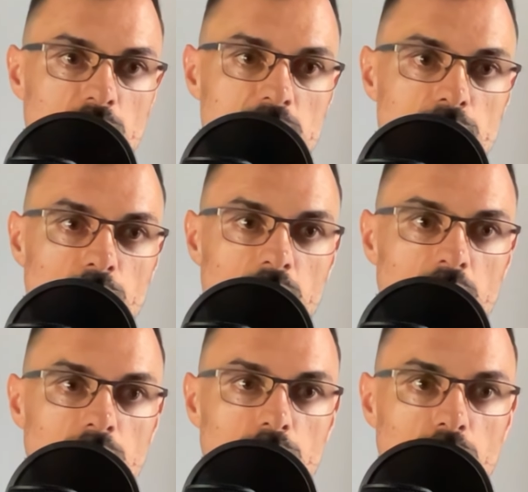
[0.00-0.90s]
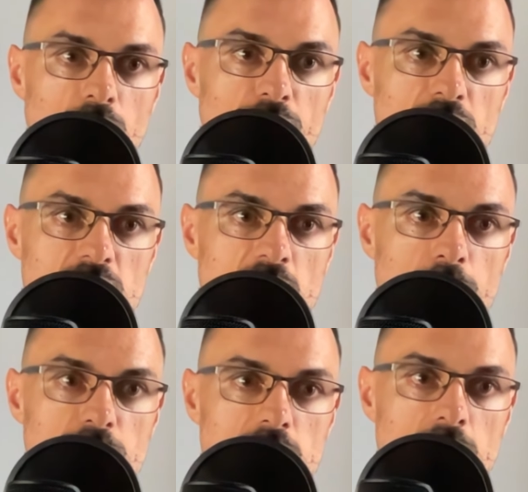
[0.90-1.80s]
let's do it in 2 different
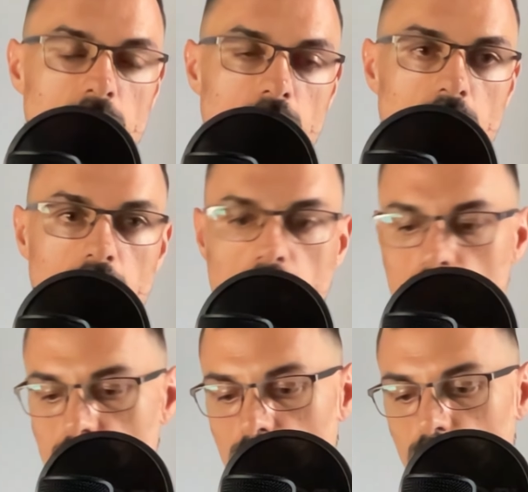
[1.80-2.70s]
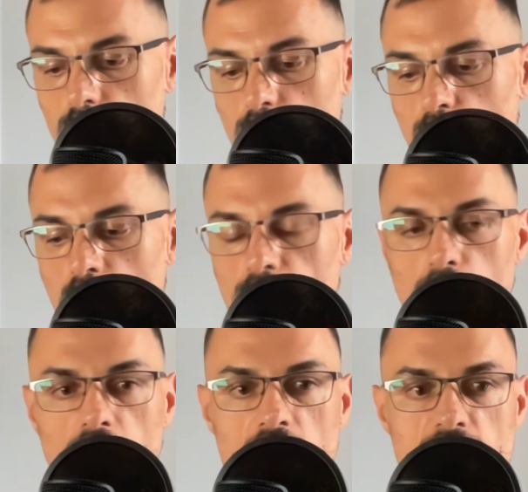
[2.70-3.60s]
steps. So we
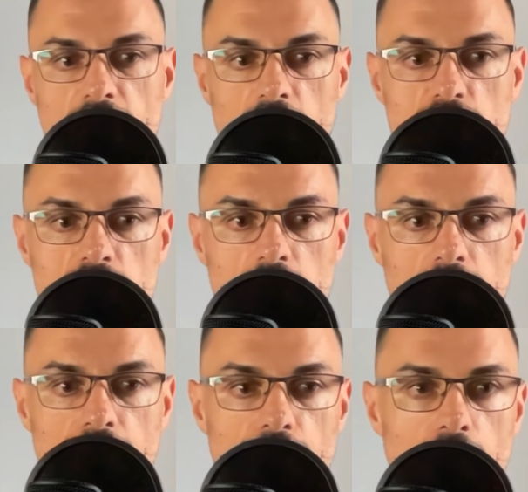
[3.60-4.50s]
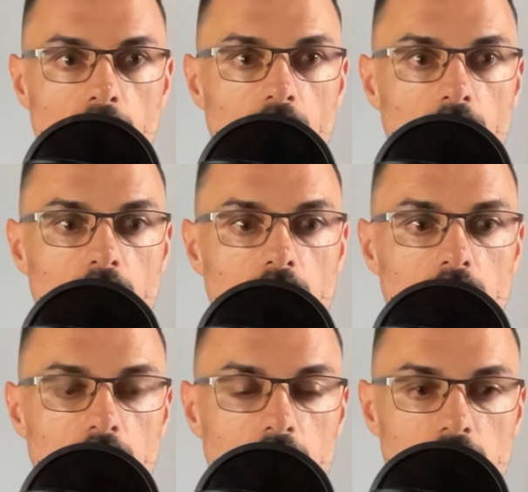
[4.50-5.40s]
evaluate this function,
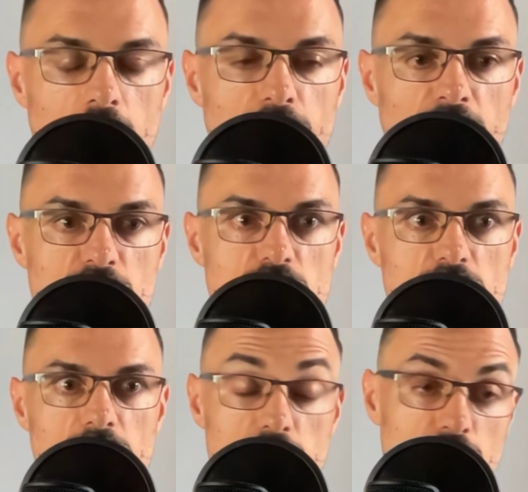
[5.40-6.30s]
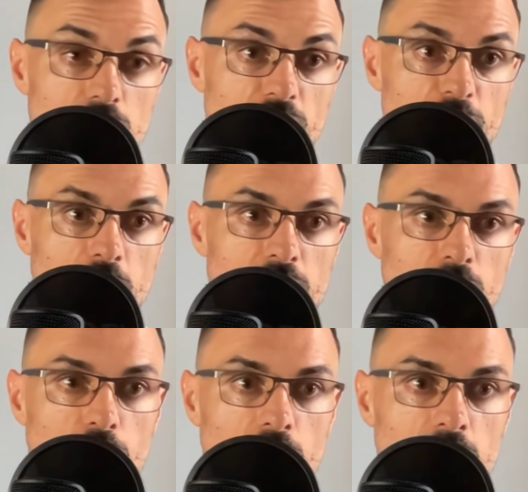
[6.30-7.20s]
the function should have been
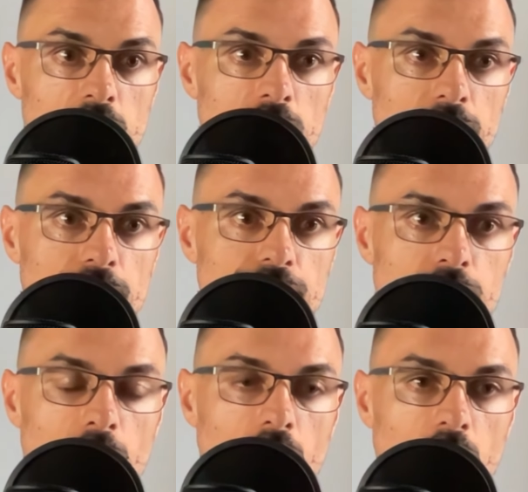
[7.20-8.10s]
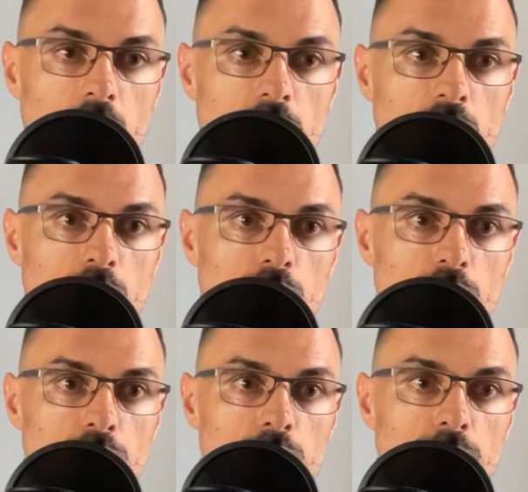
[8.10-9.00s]
evaluated, and now we
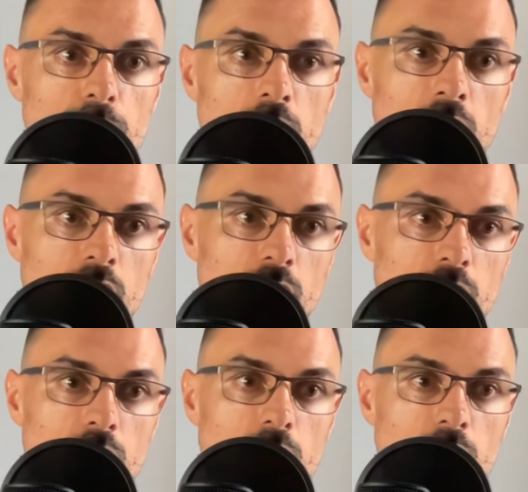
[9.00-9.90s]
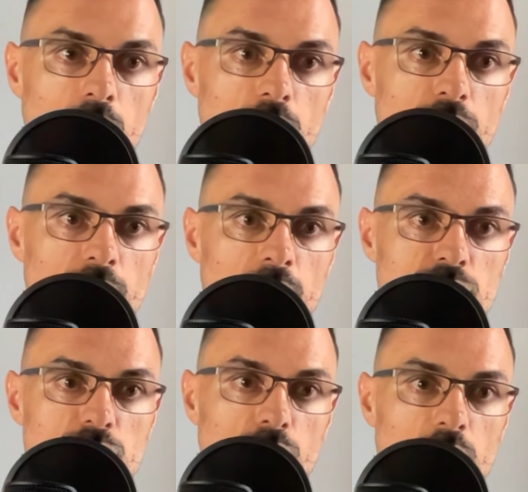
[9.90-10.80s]
do my
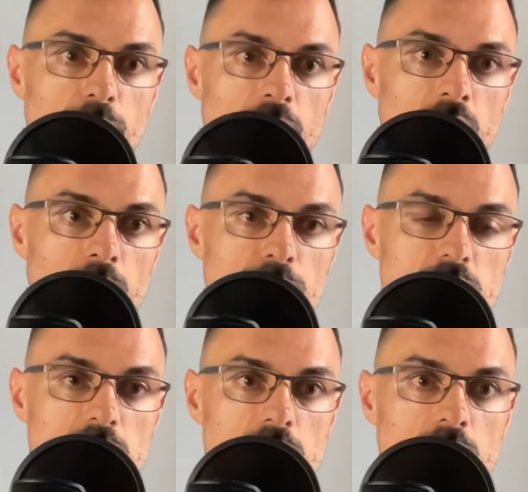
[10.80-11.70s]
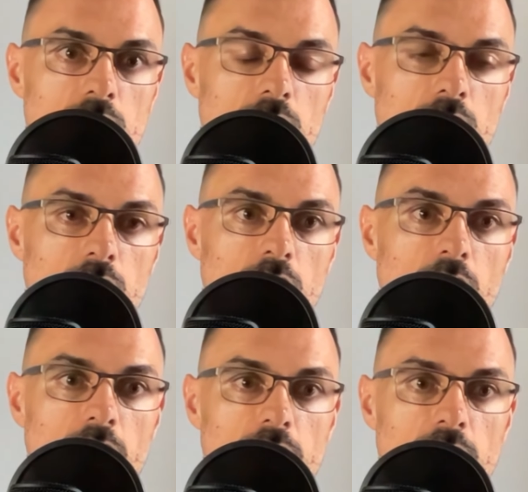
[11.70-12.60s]
function with params,
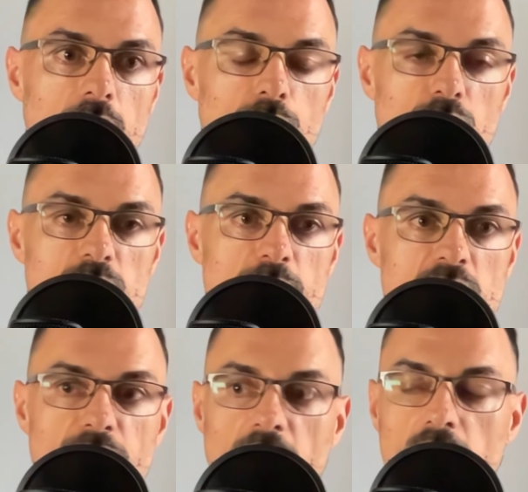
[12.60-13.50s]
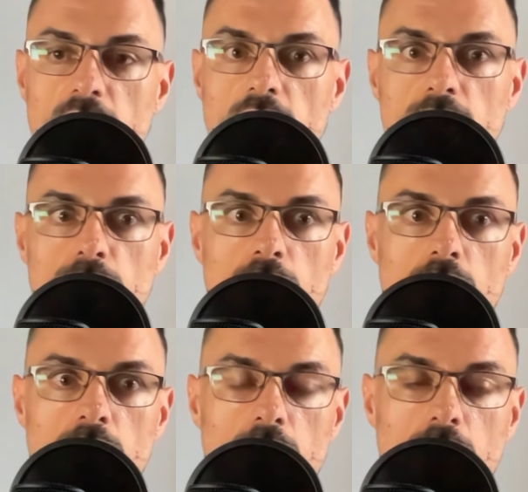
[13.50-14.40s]
and then we specify a title.